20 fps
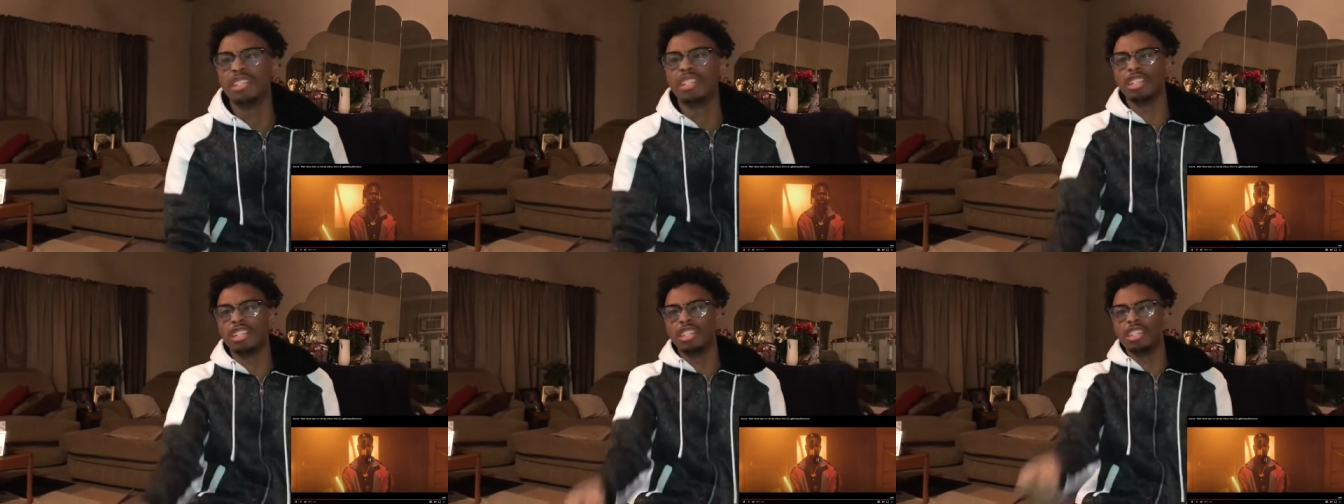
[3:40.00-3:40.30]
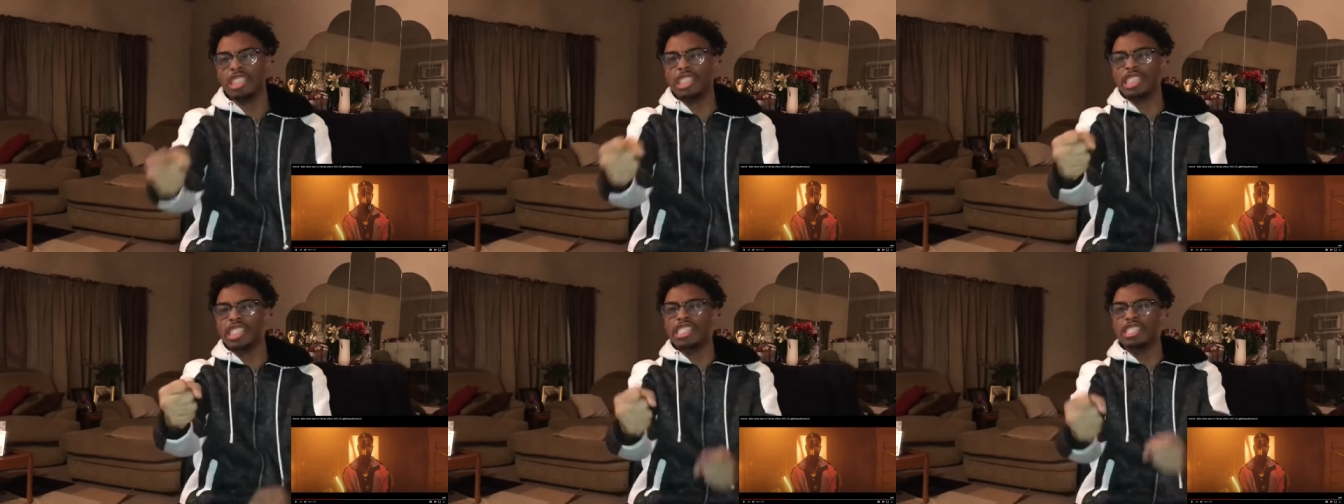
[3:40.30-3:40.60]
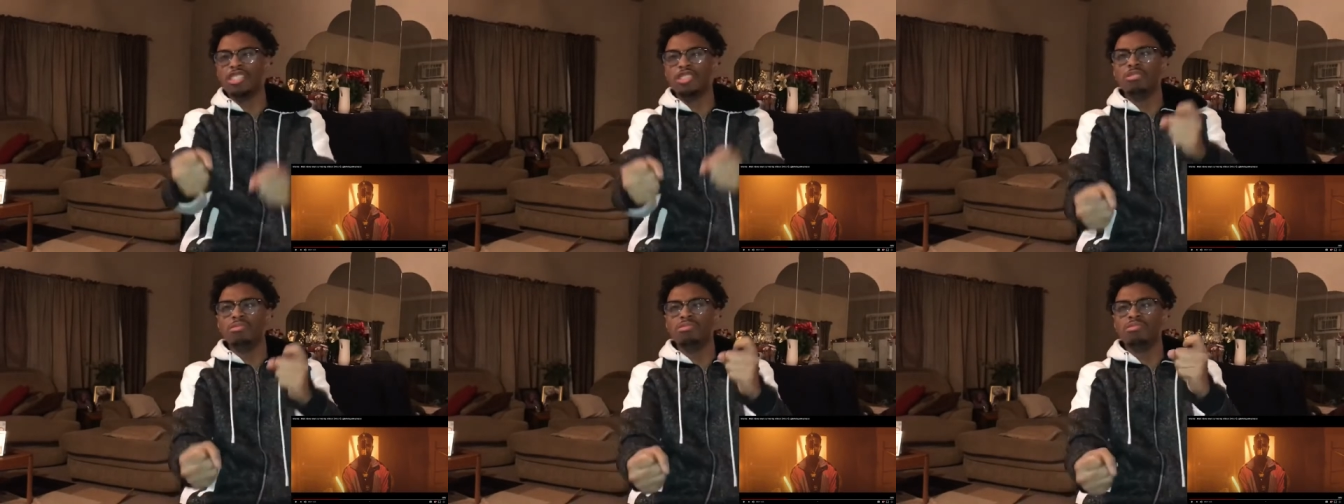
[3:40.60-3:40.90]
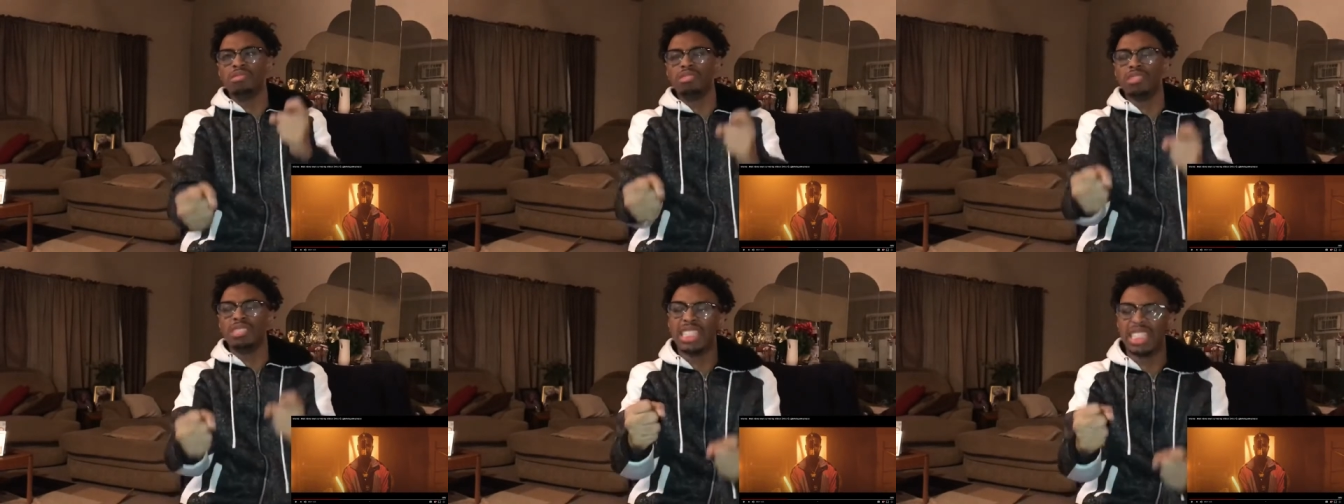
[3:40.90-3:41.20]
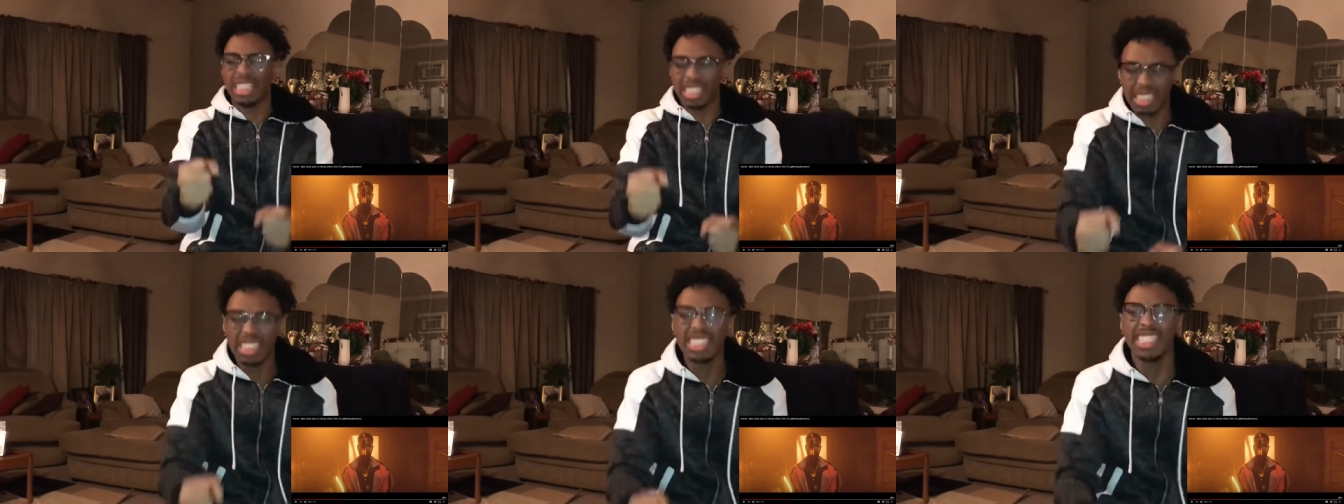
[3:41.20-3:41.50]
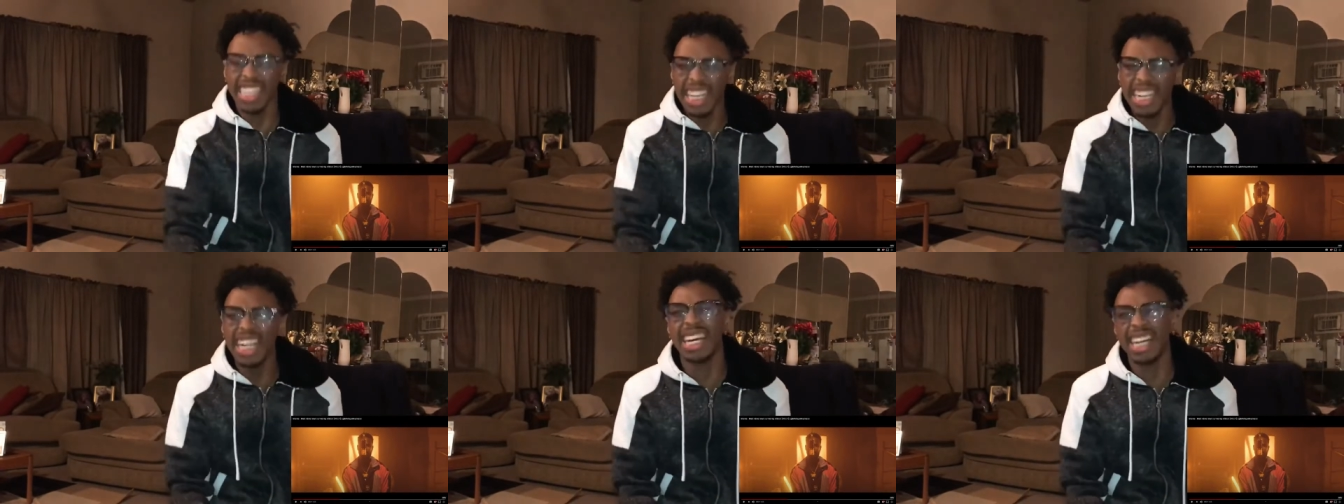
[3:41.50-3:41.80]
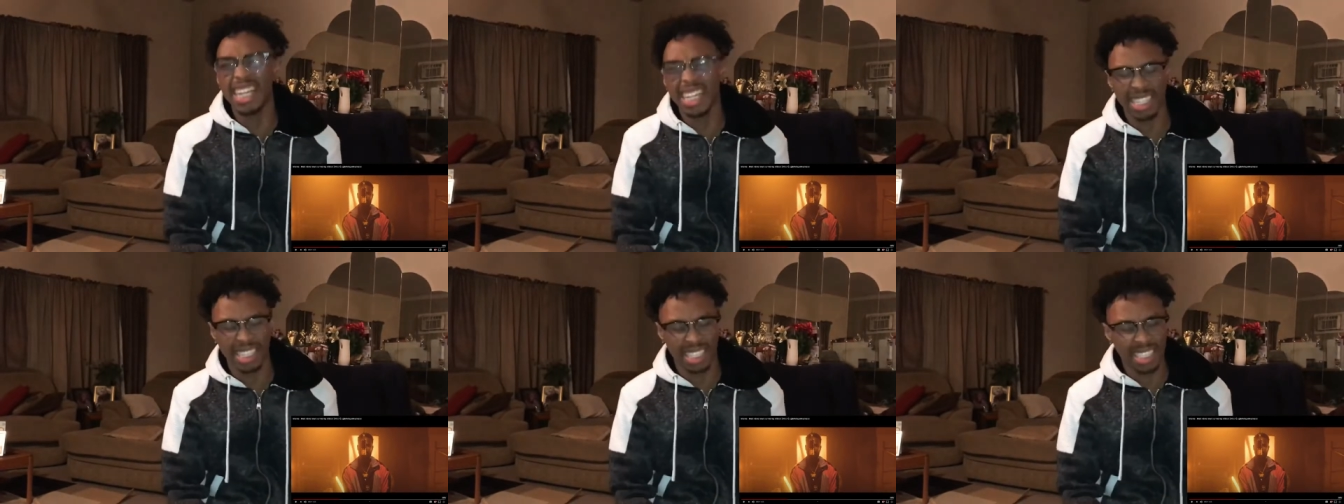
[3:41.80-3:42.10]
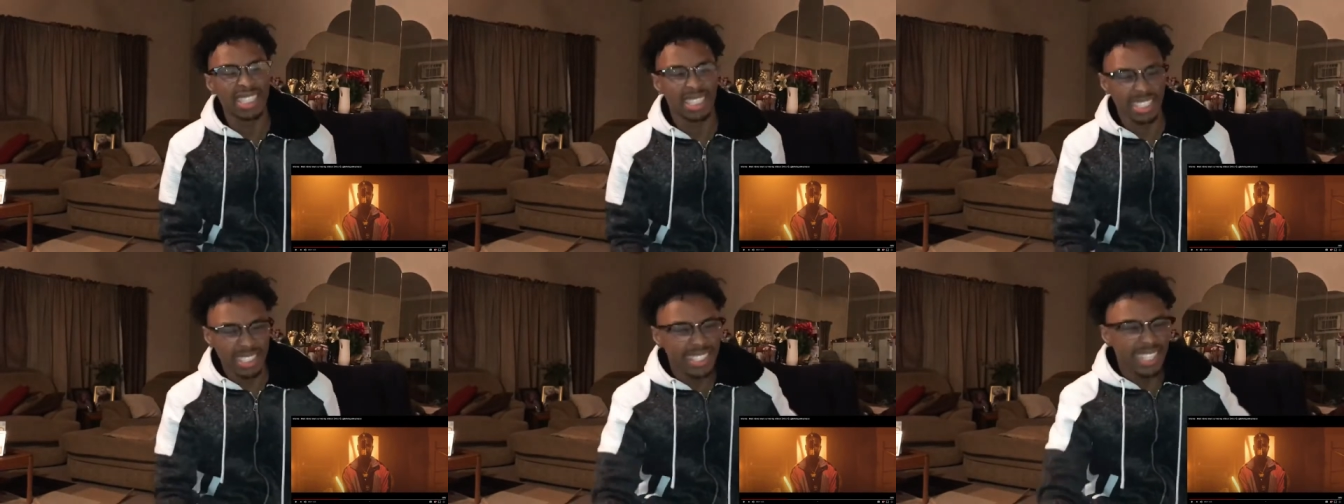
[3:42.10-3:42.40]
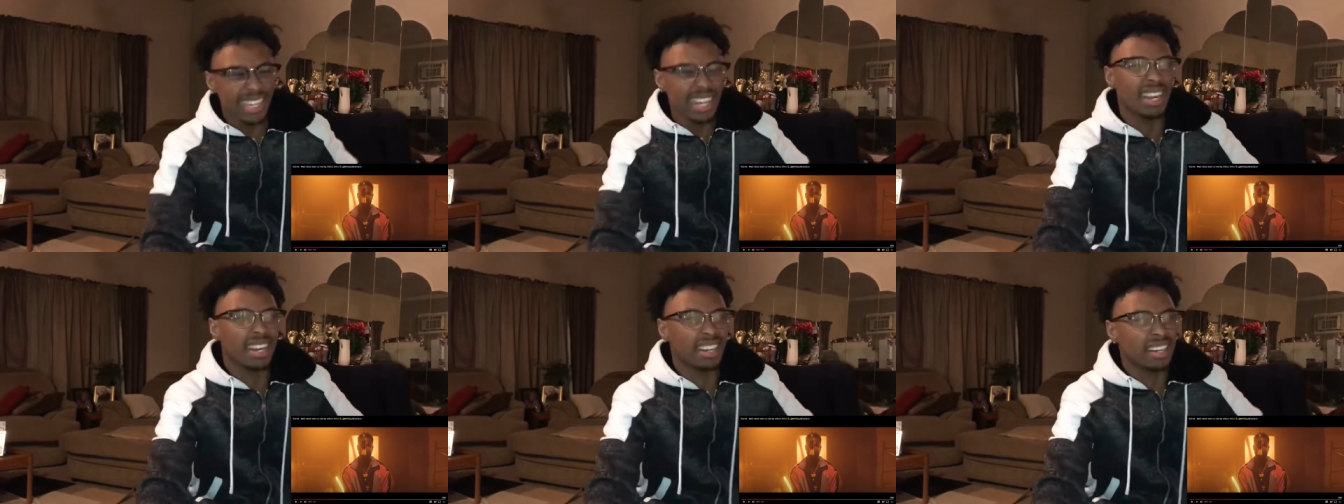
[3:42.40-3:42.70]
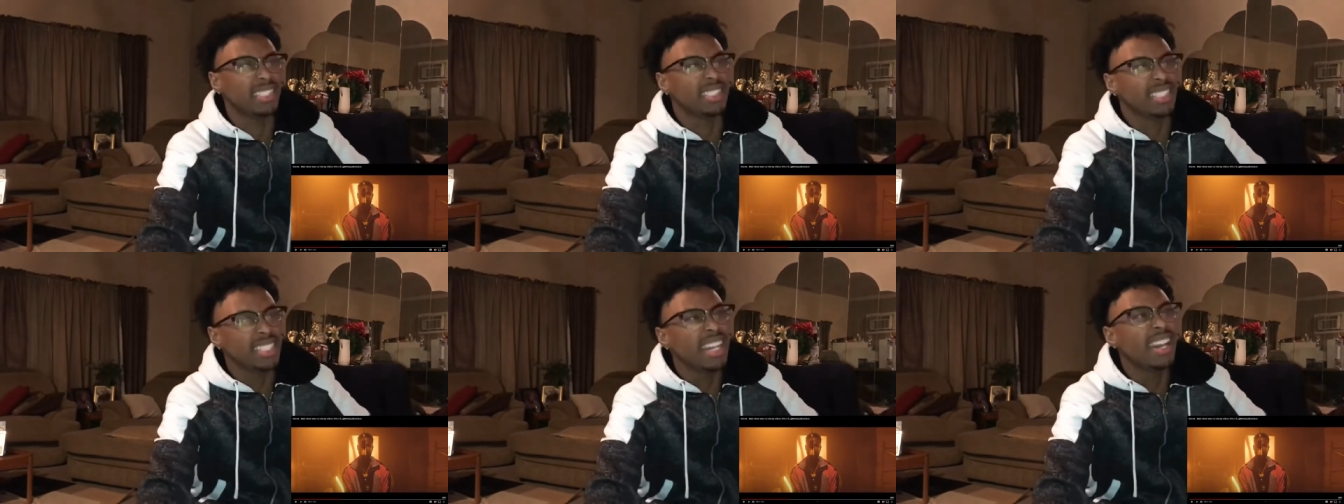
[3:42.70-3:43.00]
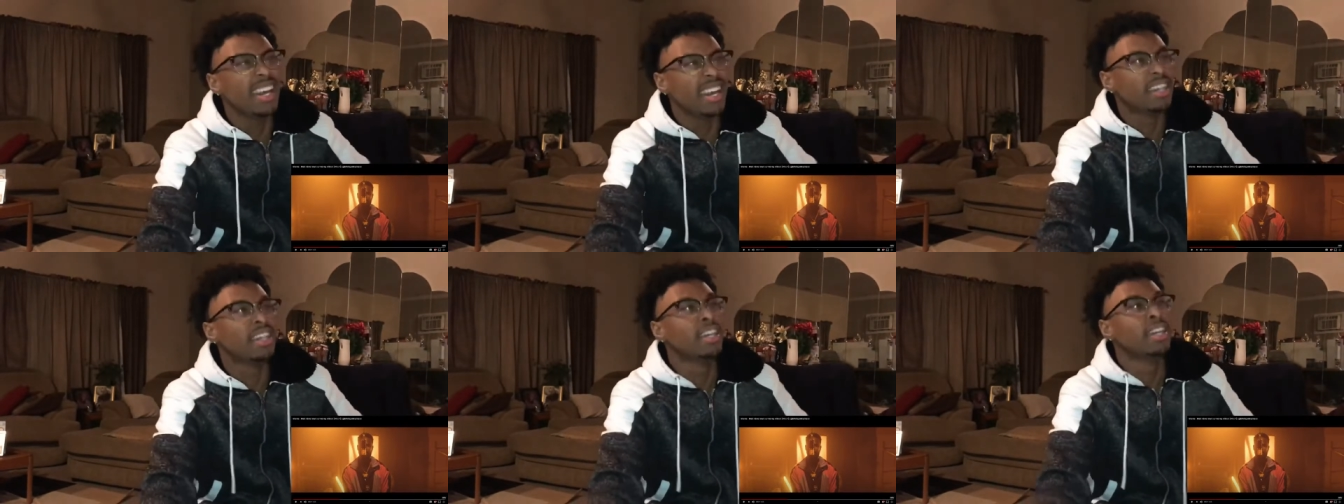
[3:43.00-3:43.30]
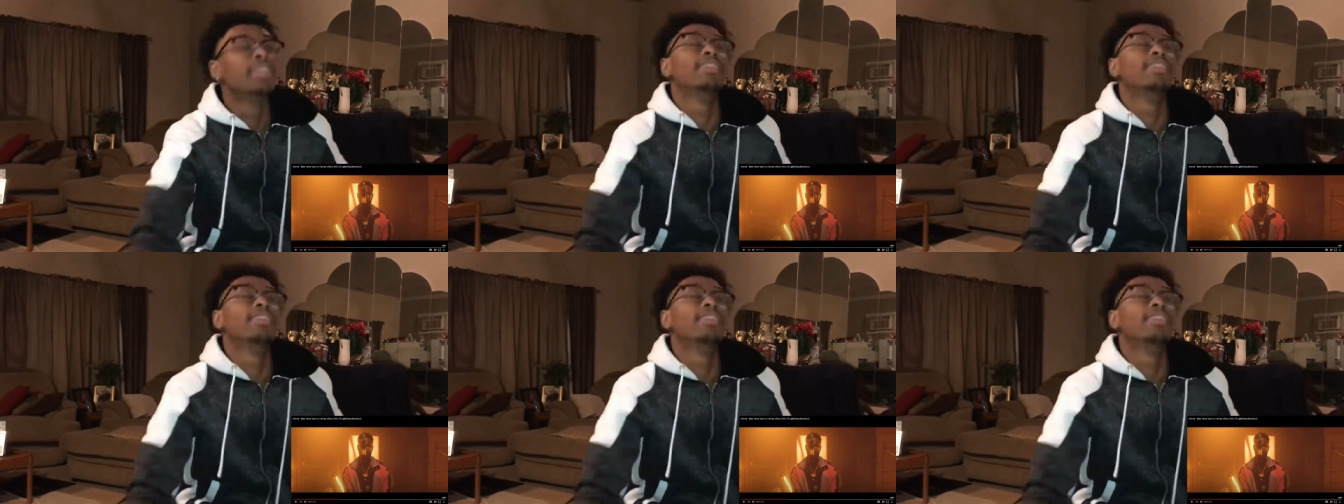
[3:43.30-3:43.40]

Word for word: Hello, G unit. Yeah, yeah, yeah.